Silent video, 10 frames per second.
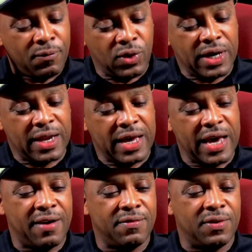We got to
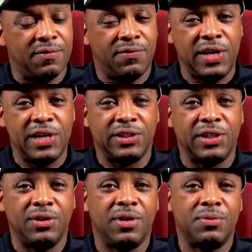have a
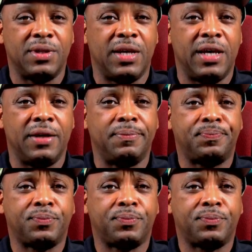vision, you know what I'm saying?